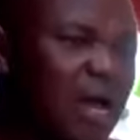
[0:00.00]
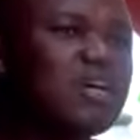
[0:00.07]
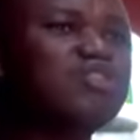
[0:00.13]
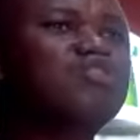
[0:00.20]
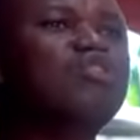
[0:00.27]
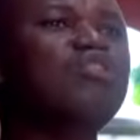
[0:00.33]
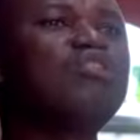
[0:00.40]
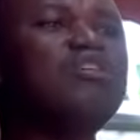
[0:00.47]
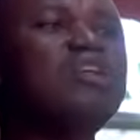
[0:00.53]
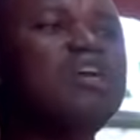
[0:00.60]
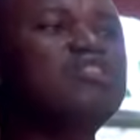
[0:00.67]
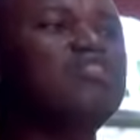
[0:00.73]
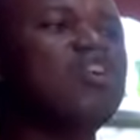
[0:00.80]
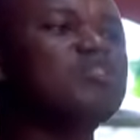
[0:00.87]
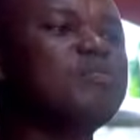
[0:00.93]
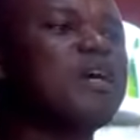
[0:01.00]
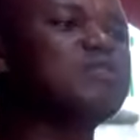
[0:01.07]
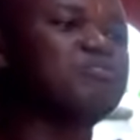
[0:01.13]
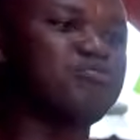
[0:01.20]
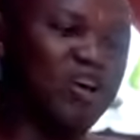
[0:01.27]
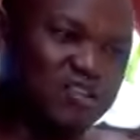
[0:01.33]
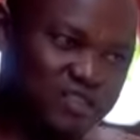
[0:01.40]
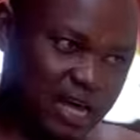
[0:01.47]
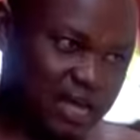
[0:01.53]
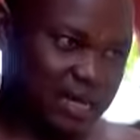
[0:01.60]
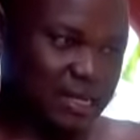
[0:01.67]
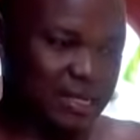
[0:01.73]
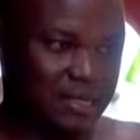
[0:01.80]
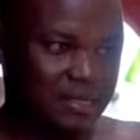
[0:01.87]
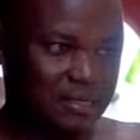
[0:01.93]
As your late husband's brother.
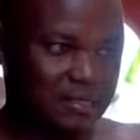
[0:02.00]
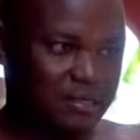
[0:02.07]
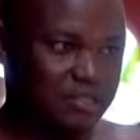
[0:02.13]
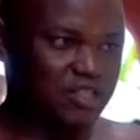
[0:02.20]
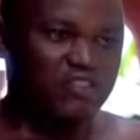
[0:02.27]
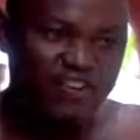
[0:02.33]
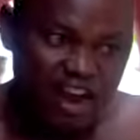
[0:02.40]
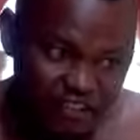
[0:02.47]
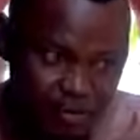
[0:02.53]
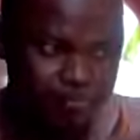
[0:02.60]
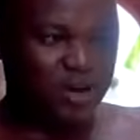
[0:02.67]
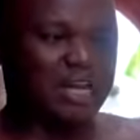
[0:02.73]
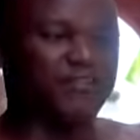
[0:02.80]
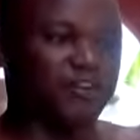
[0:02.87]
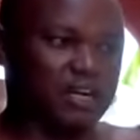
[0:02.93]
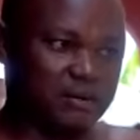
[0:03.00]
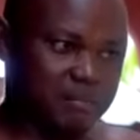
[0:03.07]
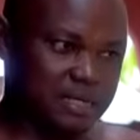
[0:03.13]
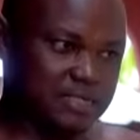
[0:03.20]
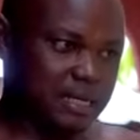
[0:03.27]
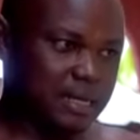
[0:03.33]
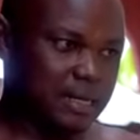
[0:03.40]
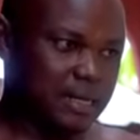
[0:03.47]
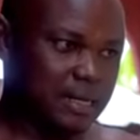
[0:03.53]
Surviving brother for that matter.